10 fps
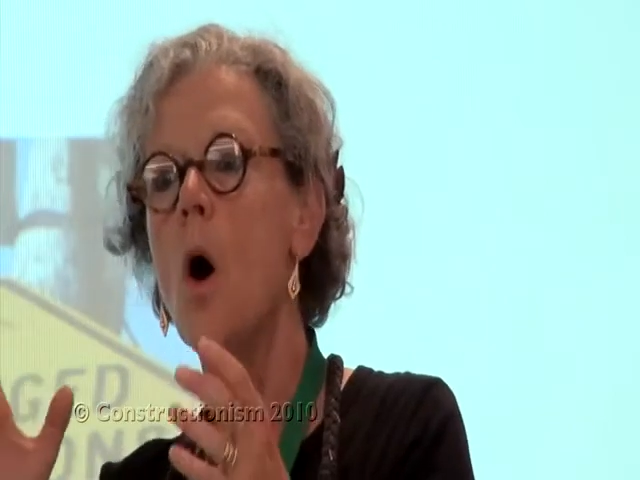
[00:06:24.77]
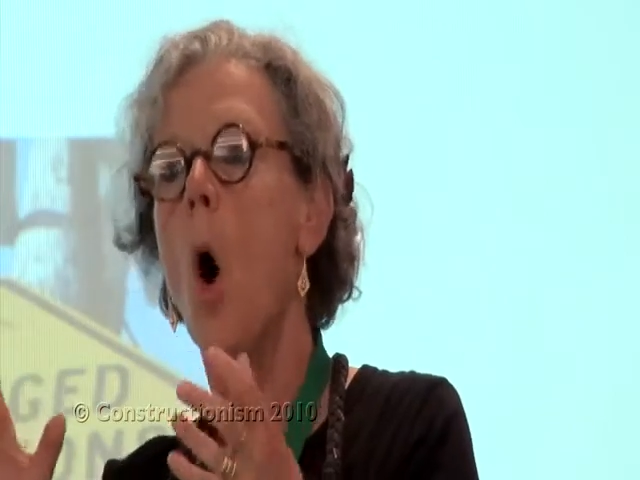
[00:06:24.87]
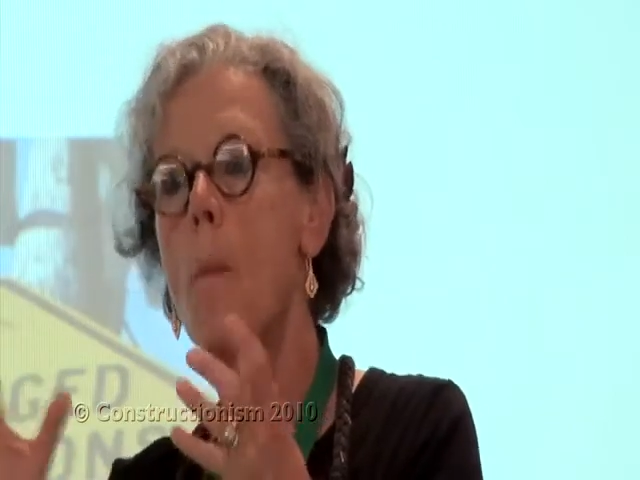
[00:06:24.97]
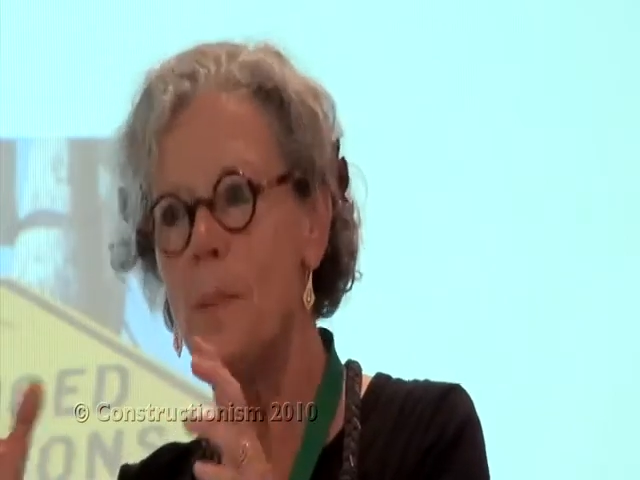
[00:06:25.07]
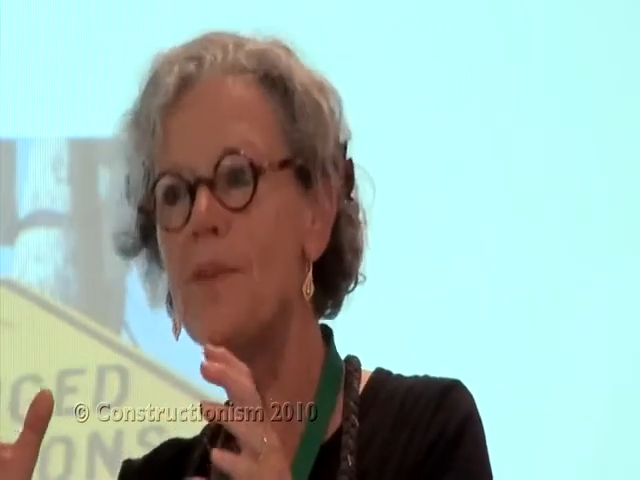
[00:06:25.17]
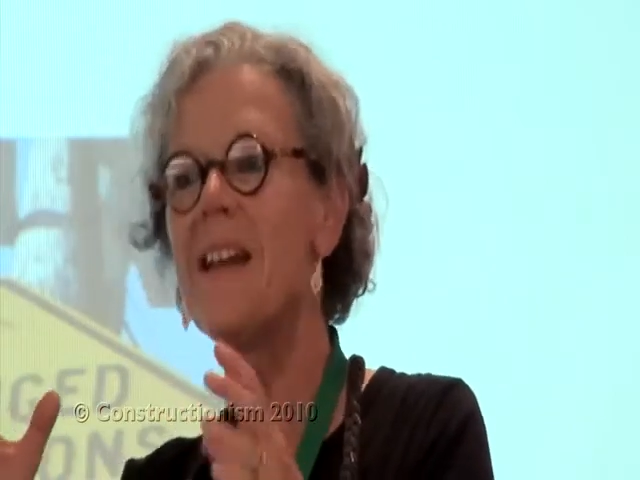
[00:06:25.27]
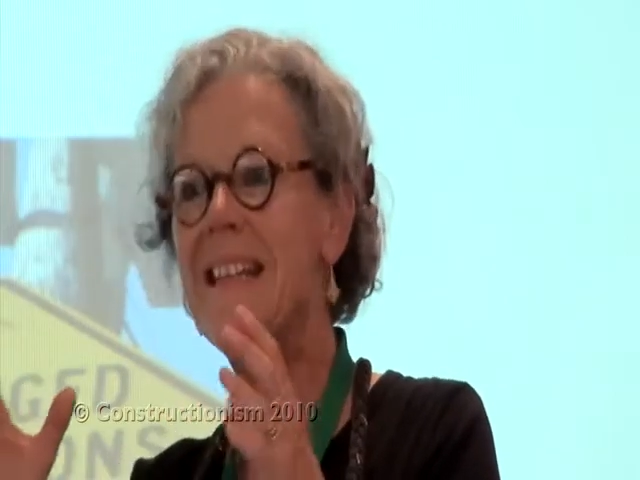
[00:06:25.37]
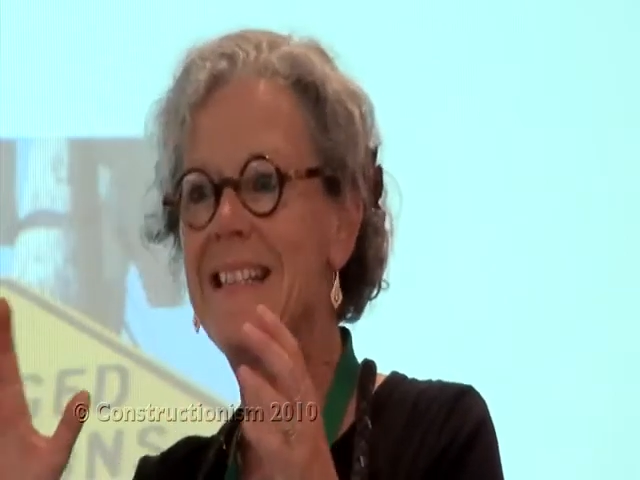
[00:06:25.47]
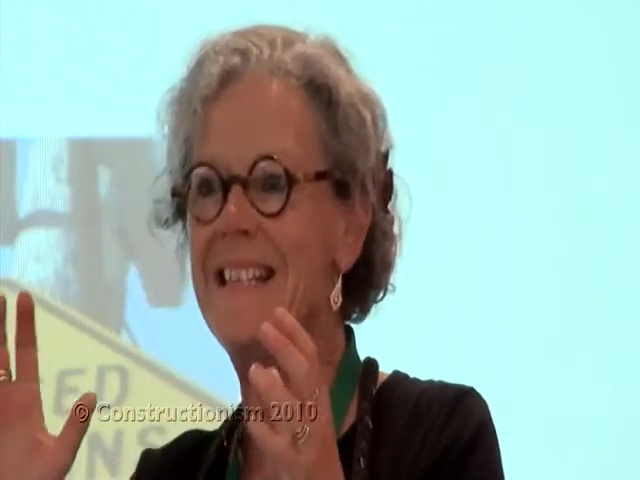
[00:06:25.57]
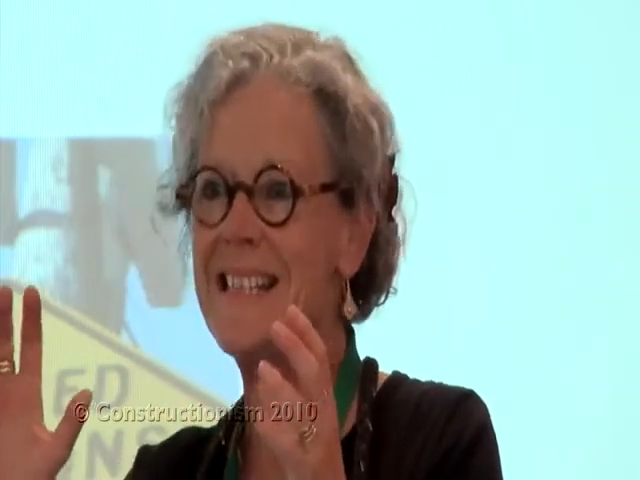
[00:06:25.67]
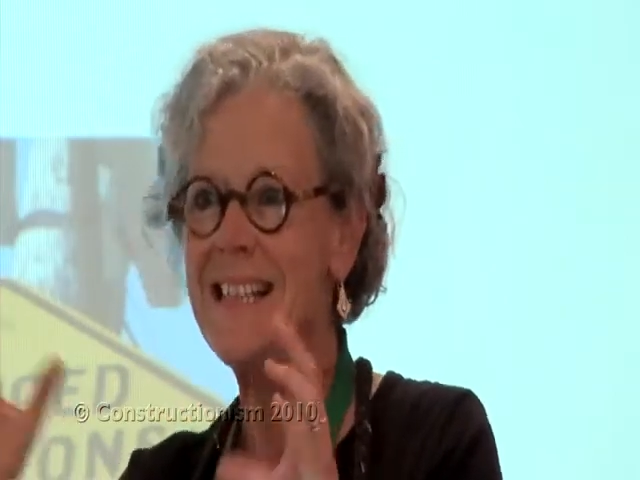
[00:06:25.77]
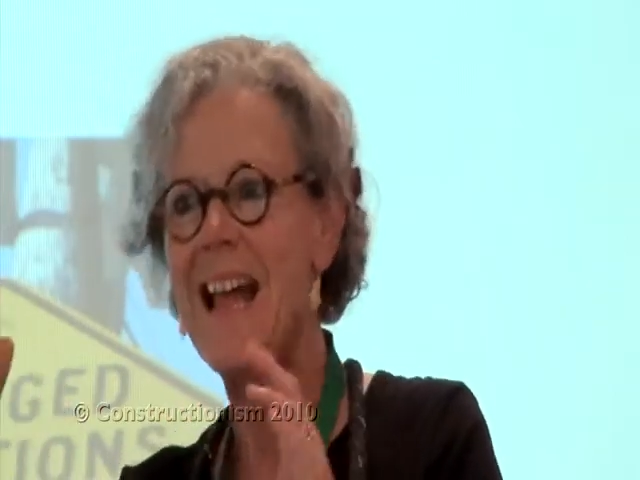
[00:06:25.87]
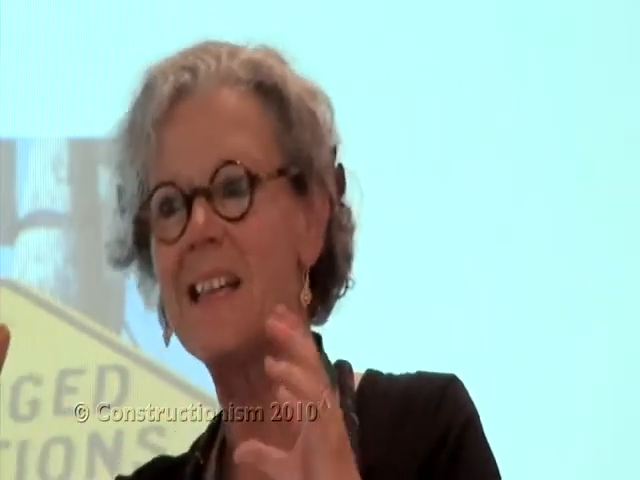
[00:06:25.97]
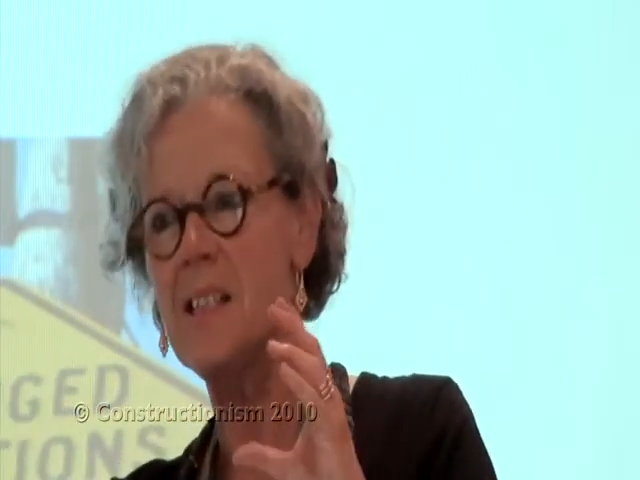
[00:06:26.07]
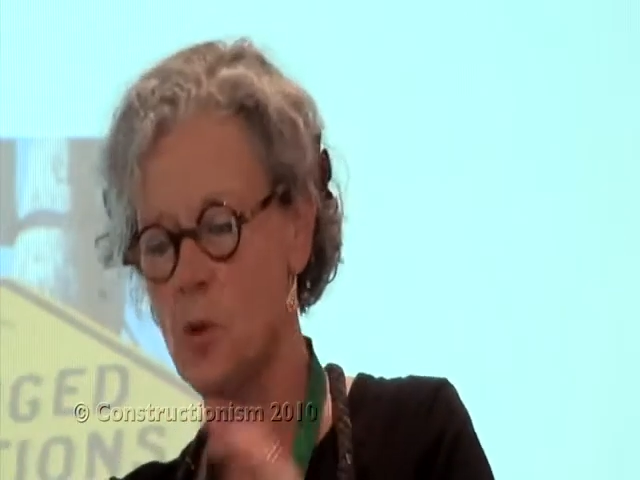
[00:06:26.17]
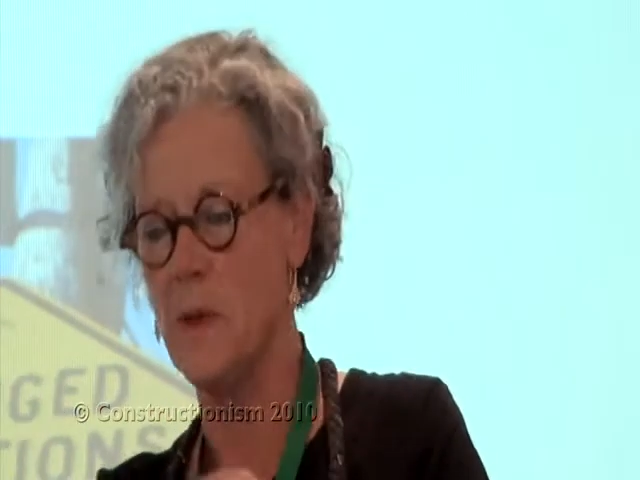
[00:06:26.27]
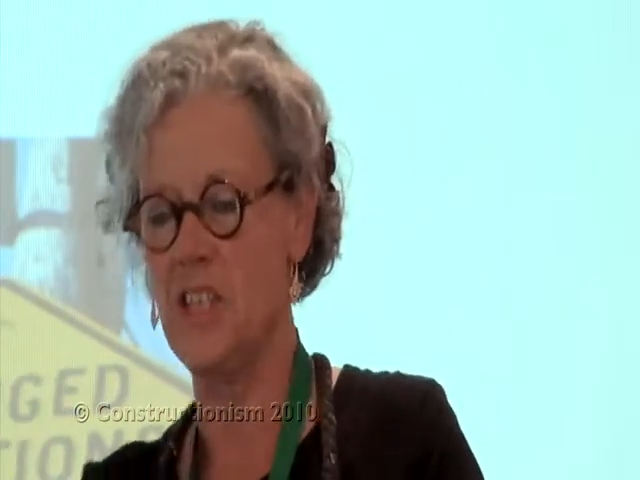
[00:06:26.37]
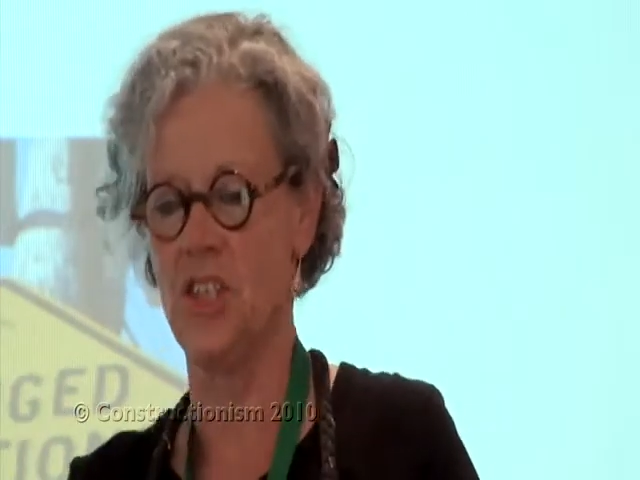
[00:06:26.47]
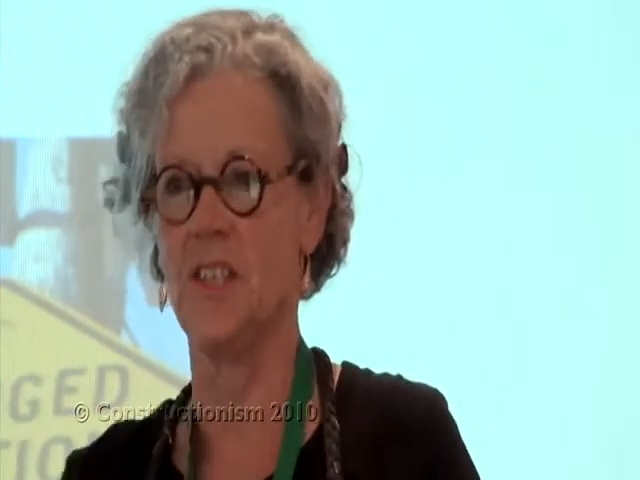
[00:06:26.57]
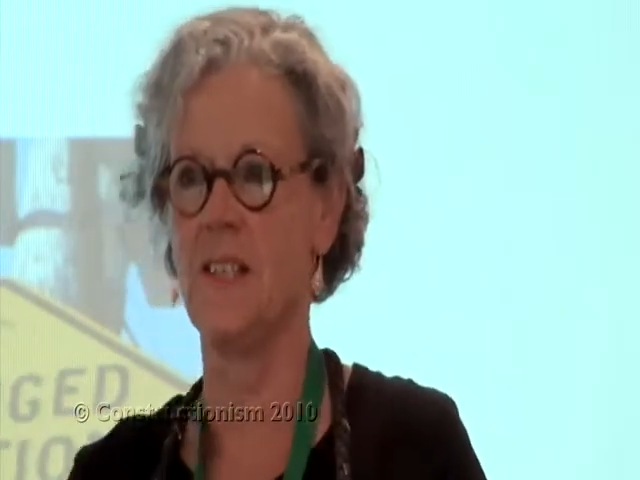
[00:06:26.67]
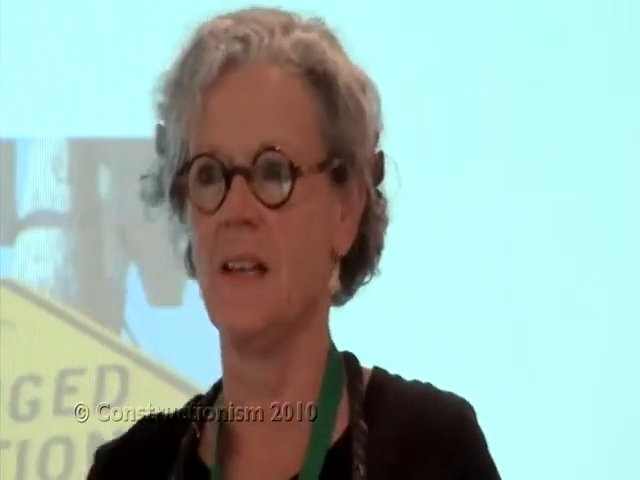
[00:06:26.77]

operate these light switches.